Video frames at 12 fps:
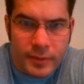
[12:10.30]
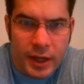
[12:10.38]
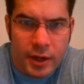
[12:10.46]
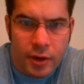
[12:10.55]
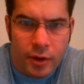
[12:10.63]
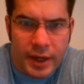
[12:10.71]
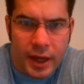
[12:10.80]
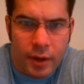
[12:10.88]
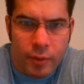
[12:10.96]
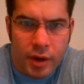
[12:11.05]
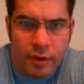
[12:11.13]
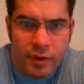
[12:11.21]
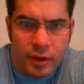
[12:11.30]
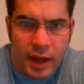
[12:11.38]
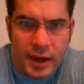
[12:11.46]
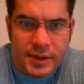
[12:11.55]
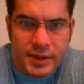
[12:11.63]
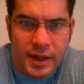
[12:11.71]
I know I kind of went over a
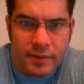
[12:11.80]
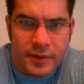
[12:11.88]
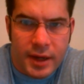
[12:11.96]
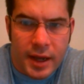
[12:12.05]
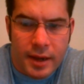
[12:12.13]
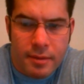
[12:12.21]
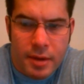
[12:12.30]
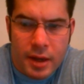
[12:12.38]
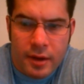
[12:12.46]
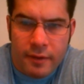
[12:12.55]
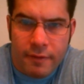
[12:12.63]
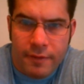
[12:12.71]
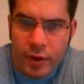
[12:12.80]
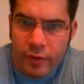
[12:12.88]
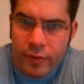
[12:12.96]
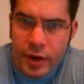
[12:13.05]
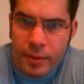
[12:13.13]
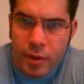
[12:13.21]
lot of stuff today.
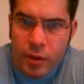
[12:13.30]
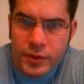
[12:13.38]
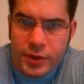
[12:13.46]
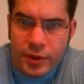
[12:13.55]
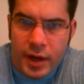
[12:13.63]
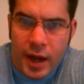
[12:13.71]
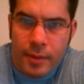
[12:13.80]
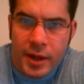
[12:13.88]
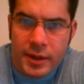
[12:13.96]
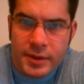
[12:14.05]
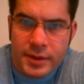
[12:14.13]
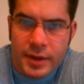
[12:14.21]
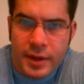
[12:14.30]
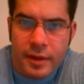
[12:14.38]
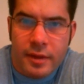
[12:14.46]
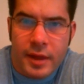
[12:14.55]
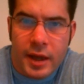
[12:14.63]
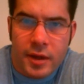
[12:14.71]
Feel free to post your comments.
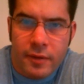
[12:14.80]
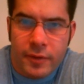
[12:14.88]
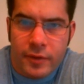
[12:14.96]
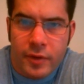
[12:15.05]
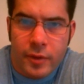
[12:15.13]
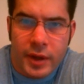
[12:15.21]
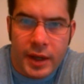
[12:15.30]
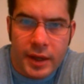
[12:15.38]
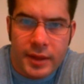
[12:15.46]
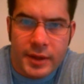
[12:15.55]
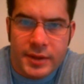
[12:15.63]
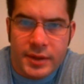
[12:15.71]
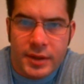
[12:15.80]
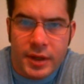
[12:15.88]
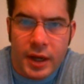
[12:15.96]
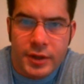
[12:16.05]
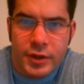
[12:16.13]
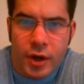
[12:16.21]
Thank you for tuning in. This is The
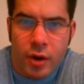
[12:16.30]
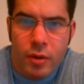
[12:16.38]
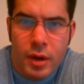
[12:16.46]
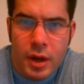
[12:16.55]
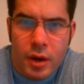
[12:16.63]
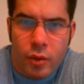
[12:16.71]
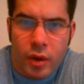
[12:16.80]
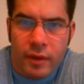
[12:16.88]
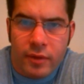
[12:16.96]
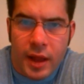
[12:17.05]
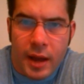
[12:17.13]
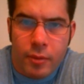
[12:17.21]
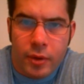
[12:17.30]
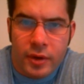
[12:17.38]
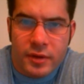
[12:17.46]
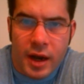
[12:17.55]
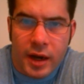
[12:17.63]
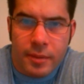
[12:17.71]
Night Show. We'll have a lot more
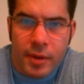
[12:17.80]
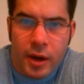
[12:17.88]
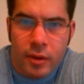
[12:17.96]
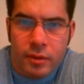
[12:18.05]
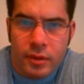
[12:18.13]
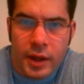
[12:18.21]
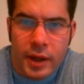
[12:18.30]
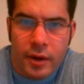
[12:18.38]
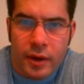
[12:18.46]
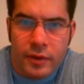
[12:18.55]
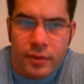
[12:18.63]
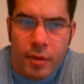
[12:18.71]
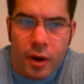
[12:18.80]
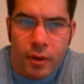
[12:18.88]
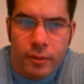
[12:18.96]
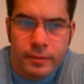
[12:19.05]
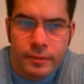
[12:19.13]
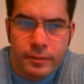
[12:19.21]
to talk about later on tomorrow.